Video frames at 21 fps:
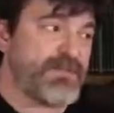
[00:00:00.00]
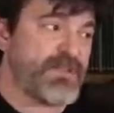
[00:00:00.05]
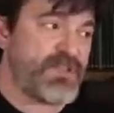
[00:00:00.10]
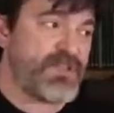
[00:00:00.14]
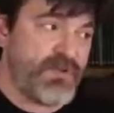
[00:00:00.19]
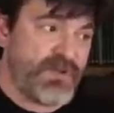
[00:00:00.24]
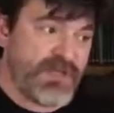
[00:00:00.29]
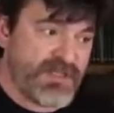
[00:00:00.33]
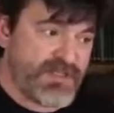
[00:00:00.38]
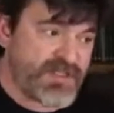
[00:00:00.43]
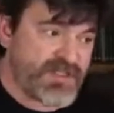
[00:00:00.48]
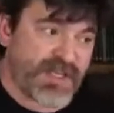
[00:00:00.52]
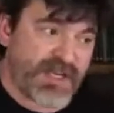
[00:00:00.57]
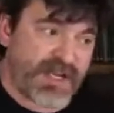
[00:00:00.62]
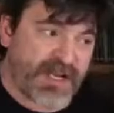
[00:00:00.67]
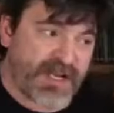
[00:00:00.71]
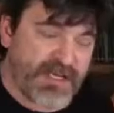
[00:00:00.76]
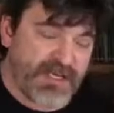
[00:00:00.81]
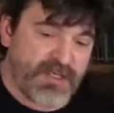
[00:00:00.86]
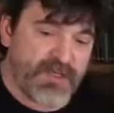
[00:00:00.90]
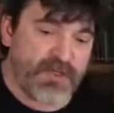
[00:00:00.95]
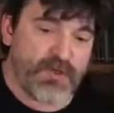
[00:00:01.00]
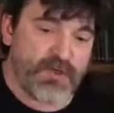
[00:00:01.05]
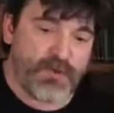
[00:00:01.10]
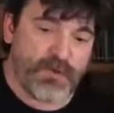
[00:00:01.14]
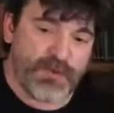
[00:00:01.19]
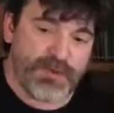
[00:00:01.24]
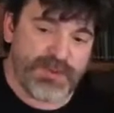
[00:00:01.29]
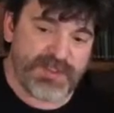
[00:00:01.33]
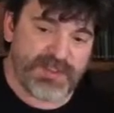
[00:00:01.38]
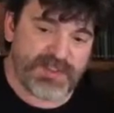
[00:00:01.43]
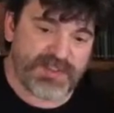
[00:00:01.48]
tunings that I
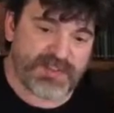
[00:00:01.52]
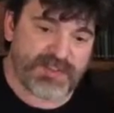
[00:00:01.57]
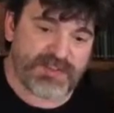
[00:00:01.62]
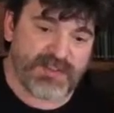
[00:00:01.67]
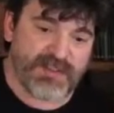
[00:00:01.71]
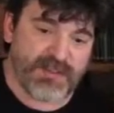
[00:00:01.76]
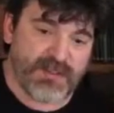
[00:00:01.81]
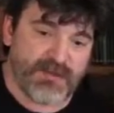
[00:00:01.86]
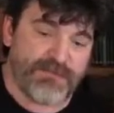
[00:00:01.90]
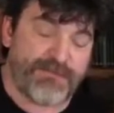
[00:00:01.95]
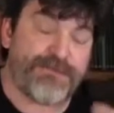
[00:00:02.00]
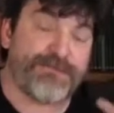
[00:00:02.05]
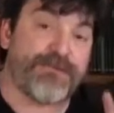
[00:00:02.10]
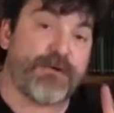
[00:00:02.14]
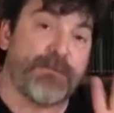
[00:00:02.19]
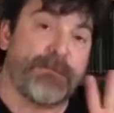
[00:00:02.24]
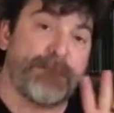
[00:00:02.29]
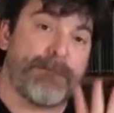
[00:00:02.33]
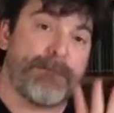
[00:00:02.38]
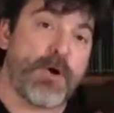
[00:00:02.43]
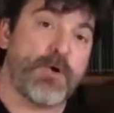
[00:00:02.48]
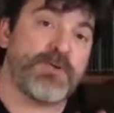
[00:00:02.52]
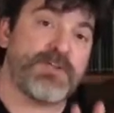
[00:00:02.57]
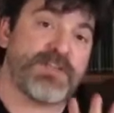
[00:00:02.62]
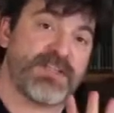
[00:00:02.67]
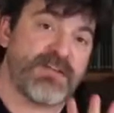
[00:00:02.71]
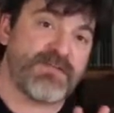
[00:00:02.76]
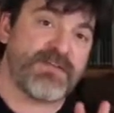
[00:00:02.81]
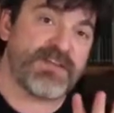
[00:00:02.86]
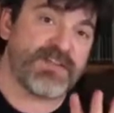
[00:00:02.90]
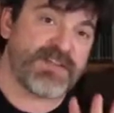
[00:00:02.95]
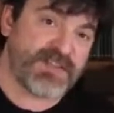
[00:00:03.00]
use for most
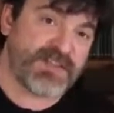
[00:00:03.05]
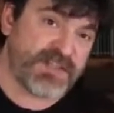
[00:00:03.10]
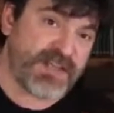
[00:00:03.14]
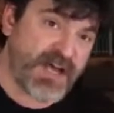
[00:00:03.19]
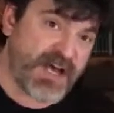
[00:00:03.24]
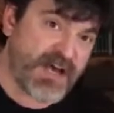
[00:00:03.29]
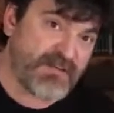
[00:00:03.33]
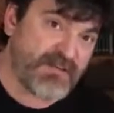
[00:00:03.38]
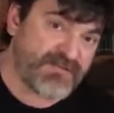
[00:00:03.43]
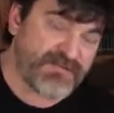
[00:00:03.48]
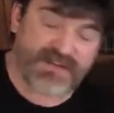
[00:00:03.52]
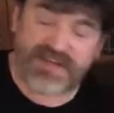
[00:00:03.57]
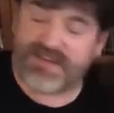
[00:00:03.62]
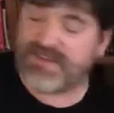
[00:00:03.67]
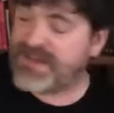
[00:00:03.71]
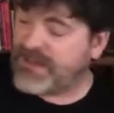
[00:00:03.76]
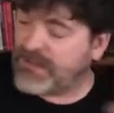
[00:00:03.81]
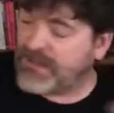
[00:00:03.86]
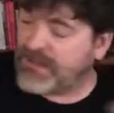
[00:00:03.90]
of the stuff, and that'll